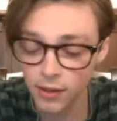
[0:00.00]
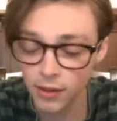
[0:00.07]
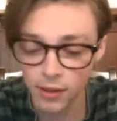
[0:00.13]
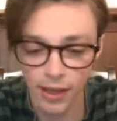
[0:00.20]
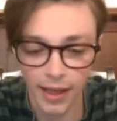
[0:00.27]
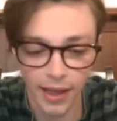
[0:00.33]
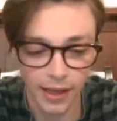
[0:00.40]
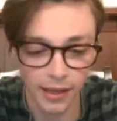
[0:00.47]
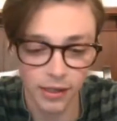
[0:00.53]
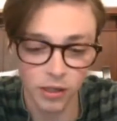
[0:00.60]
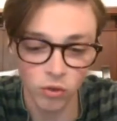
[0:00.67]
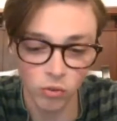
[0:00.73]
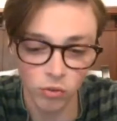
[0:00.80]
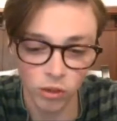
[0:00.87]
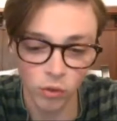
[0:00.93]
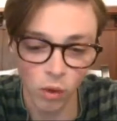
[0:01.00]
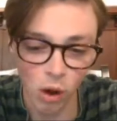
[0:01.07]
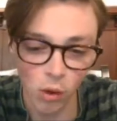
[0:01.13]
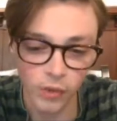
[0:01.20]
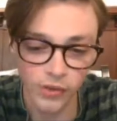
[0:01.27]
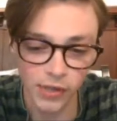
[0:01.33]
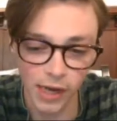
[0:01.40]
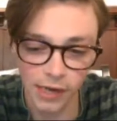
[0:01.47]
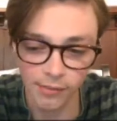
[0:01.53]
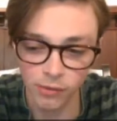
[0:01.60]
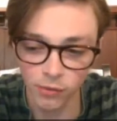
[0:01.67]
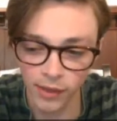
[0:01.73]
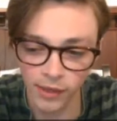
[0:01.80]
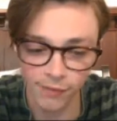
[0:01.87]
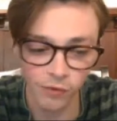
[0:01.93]
And you always got to be
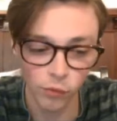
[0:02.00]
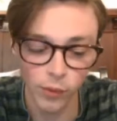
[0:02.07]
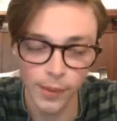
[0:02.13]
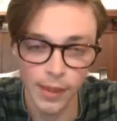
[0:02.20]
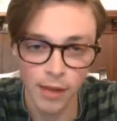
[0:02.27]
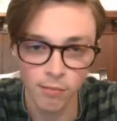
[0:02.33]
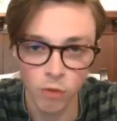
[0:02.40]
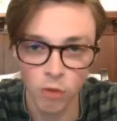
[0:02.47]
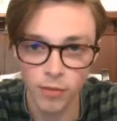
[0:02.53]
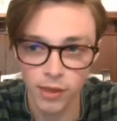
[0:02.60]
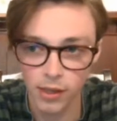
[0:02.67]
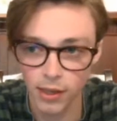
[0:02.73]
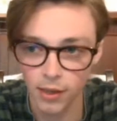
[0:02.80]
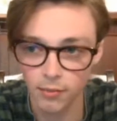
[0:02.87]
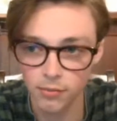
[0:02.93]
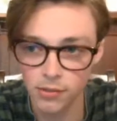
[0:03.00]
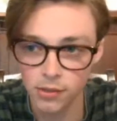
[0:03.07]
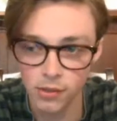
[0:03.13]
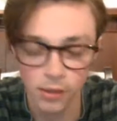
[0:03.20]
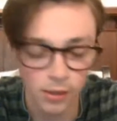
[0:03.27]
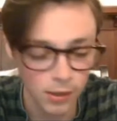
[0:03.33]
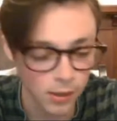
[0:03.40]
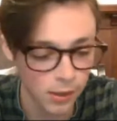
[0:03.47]
ready for when that moment comes.